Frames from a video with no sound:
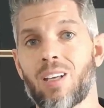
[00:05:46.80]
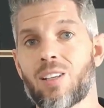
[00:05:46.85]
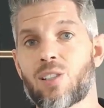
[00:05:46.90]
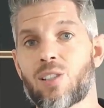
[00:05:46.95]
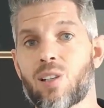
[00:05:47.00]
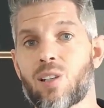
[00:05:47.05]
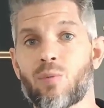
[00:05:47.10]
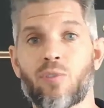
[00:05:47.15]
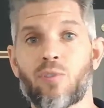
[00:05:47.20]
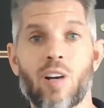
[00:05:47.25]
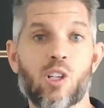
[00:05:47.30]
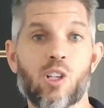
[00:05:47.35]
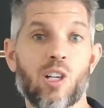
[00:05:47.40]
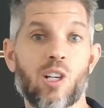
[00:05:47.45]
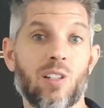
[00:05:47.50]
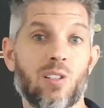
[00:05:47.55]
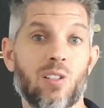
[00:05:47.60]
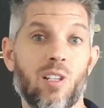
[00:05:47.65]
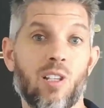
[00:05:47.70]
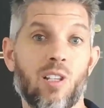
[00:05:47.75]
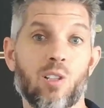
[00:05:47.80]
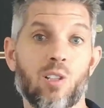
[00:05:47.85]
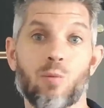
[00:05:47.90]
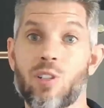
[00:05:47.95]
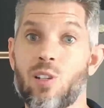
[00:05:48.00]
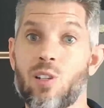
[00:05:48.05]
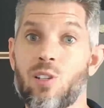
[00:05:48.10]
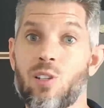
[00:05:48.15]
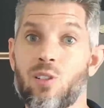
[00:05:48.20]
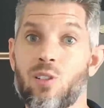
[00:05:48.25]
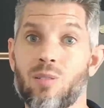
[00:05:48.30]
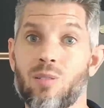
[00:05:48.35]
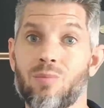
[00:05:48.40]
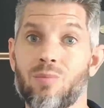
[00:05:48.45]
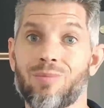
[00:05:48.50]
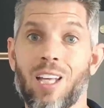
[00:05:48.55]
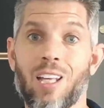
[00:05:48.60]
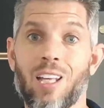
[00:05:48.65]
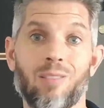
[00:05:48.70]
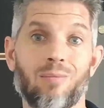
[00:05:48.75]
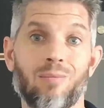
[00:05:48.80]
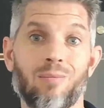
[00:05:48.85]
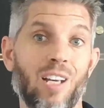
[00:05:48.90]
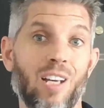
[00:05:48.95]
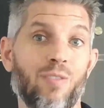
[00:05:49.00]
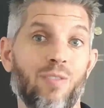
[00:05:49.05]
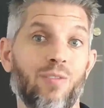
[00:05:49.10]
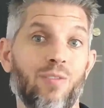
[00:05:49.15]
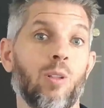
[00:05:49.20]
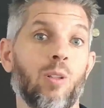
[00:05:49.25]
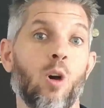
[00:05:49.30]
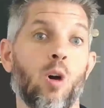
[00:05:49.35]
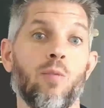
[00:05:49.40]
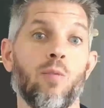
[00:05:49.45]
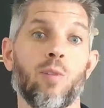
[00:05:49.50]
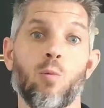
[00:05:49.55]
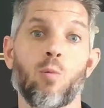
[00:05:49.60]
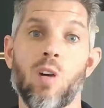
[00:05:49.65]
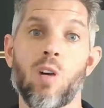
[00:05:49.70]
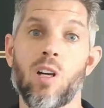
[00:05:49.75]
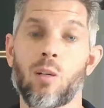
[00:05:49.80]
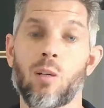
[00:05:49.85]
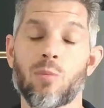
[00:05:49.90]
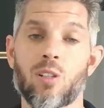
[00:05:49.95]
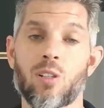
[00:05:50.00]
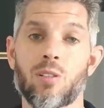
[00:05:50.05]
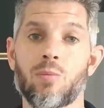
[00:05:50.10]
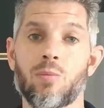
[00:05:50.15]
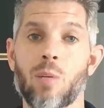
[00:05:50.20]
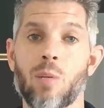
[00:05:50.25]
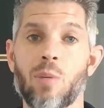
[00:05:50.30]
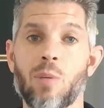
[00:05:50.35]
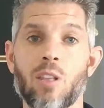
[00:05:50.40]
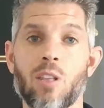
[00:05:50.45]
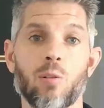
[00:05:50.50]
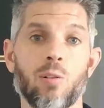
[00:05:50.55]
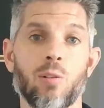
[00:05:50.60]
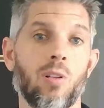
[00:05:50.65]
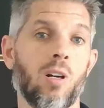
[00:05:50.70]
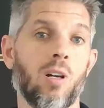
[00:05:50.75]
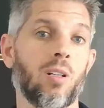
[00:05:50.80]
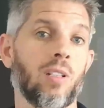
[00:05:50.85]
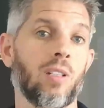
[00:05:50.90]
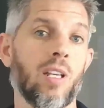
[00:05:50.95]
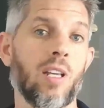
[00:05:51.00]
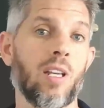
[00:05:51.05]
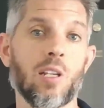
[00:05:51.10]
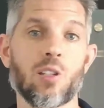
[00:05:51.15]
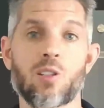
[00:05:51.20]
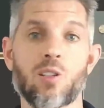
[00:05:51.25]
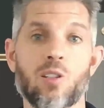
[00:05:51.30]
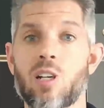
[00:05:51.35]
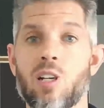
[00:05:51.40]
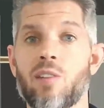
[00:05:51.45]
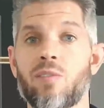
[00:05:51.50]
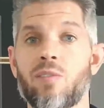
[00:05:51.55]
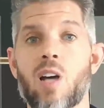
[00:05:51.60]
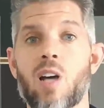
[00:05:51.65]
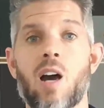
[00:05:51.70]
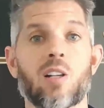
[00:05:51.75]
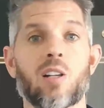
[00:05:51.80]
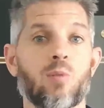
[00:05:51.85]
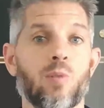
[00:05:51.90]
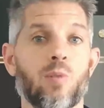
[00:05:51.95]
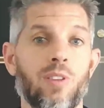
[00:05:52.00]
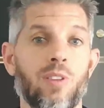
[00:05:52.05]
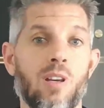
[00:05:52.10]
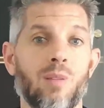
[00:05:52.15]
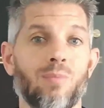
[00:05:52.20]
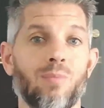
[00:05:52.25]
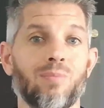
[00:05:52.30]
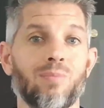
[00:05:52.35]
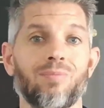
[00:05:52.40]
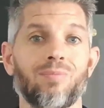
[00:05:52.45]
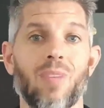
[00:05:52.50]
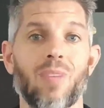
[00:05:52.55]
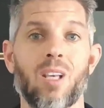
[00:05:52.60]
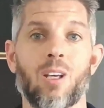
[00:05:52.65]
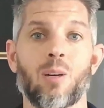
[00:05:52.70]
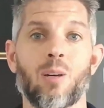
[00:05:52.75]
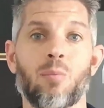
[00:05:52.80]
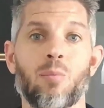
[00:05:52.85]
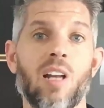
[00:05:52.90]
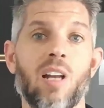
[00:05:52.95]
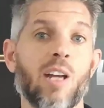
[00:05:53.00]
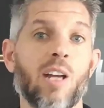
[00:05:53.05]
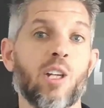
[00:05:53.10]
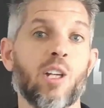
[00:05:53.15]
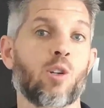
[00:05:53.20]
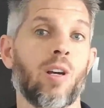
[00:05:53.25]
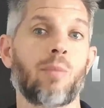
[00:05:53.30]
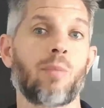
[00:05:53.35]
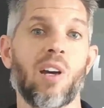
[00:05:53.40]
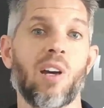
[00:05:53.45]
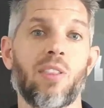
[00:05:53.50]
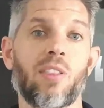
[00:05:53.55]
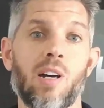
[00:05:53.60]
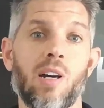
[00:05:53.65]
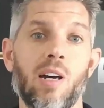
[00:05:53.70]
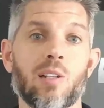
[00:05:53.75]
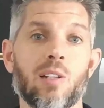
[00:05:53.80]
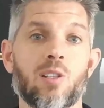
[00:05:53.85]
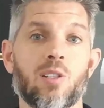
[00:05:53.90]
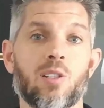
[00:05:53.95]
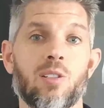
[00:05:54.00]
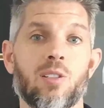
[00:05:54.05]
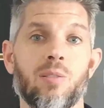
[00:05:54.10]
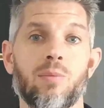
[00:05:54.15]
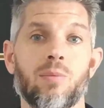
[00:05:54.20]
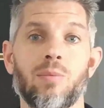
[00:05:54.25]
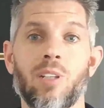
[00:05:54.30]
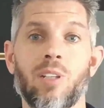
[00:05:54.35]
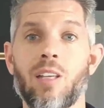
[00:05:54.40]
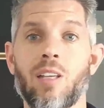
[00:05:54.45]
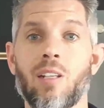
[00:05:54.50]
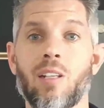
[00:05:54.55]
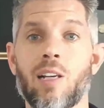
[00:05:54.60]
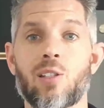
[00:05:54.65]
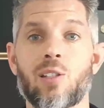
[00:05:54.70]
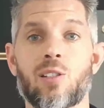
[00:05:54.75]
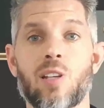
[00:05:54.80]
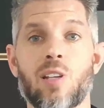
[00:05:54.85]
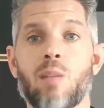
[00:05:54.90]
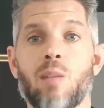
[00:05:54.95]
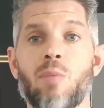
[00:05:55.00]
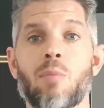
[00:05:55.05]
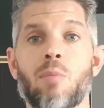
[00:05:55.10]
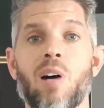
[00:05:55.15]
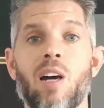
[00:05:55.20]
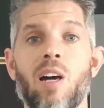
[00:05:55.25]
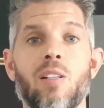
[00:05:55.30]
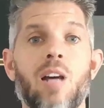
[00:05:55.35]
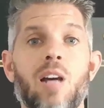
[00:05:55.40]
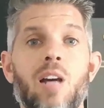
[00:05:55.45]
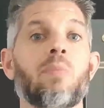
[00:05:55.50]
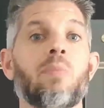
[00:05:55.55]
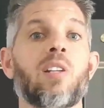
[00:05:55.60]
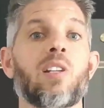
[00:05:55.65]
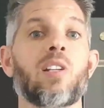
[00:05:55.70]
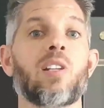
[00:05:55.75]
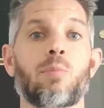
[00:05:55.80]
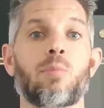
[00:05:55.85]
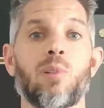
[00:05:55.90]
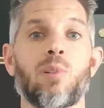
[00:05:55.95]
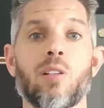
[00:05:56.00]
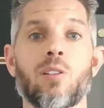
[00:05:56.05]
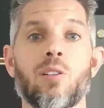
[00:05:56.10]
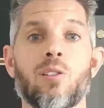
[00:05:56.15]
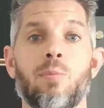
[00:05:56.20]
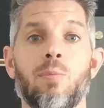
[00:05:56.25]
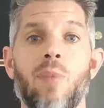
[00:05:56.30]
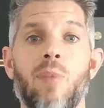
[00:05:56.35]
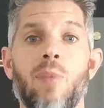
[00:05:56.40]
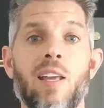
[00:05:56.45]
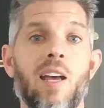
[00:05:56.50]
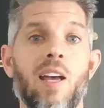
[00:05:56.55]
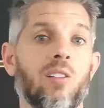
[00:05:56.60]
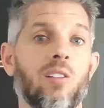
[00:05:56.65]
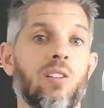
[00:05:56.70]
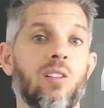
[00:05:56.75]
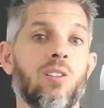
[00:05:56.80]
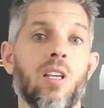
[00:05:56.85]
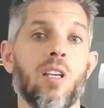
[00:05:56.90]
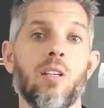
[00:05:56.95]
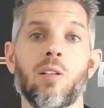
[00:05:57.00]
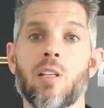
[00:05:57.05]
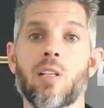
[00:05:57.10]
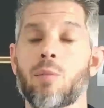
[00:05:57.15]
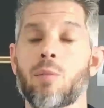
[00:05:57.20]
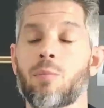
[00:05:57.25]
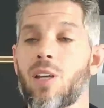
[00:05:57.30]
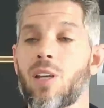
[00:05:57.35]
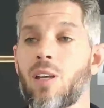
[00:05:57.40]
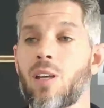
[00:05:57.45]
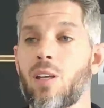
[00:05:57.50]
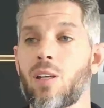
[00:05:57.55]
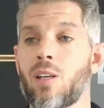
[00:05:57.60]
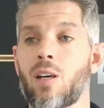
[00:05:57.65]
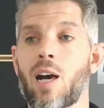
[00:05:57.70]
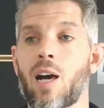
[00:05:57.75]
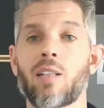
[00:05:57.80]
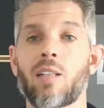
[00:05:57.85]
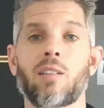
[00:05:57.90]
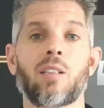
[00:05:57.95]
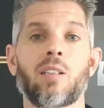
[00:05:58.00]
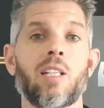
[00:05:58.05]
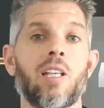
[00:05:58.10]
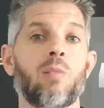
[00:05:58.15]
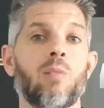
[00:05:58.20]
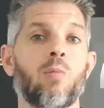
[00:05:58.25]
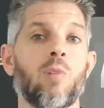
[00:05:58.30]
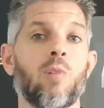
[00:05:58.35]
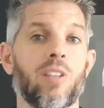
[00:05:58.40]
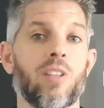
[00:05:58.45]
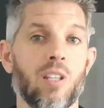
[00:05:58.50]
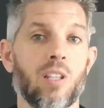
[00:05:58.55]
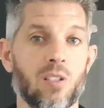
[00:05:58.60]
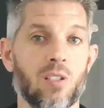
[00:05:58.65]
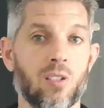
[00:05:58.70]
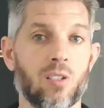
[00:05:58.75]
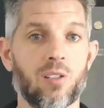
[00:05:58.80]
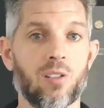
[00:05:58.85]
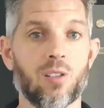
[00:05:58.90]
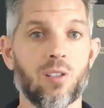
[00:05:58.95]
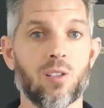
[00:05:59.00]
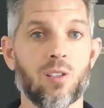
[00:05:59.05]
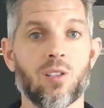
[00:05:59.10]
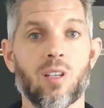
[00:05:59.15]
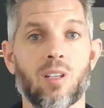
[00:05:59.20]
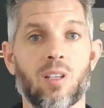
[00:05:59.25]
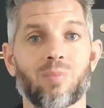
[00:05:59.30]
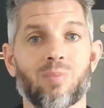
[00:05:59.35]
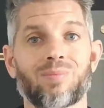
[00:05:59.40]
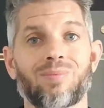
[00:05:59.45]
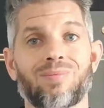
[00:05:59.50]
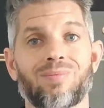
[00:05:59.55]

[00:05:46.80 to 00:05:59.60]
Some franchisees resisted and I felt overwhelmed. I mean, there were long days, tough talks with them, but I trained my thoughts and I'd say in my mind, I'm disciplined. I act daily. I lead with consistency.